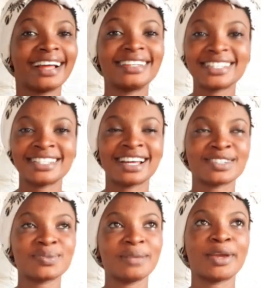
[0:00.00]
this thing
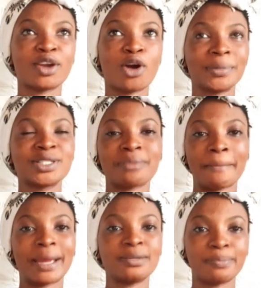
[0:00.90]
has really been coming to my
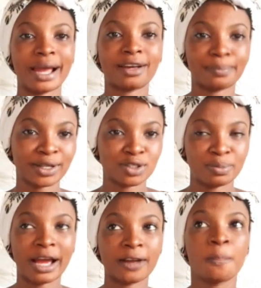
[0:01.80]
mind back to
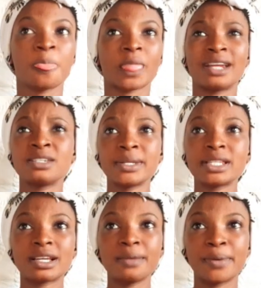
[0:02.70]
back. And it's
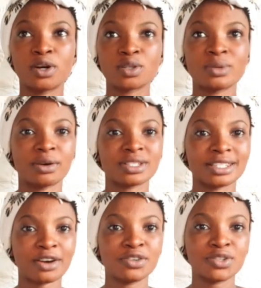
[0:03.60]
basically because when I was in
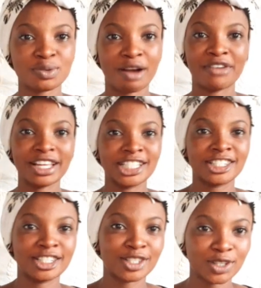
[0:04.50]
secondary school, I've had this
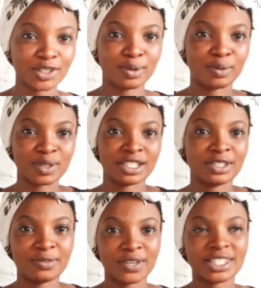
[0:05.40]
discussion. When I was in
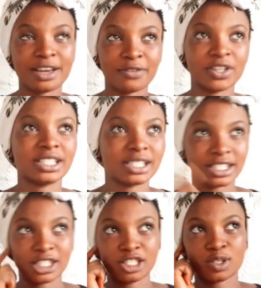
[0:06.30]
university, I've had this
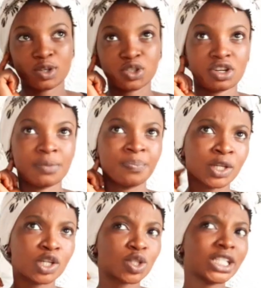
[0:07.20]
discussion.
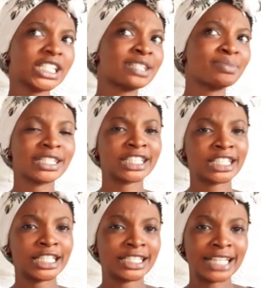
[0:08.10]
So this is me
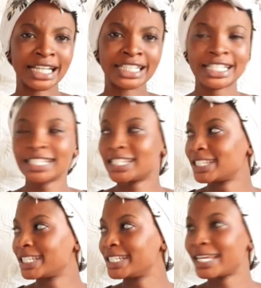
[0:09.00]
thinking that this is
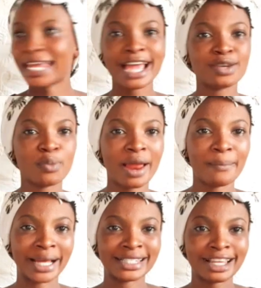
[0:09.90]
the decade when
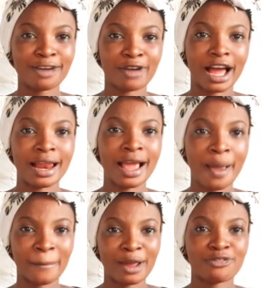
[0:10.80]
myself and
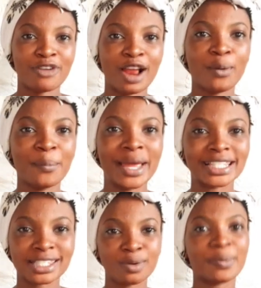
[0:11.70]
my fellow
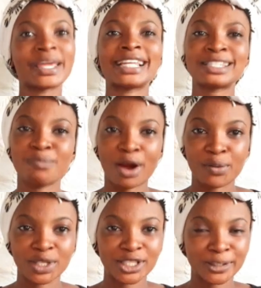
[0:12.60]
mates be getting married.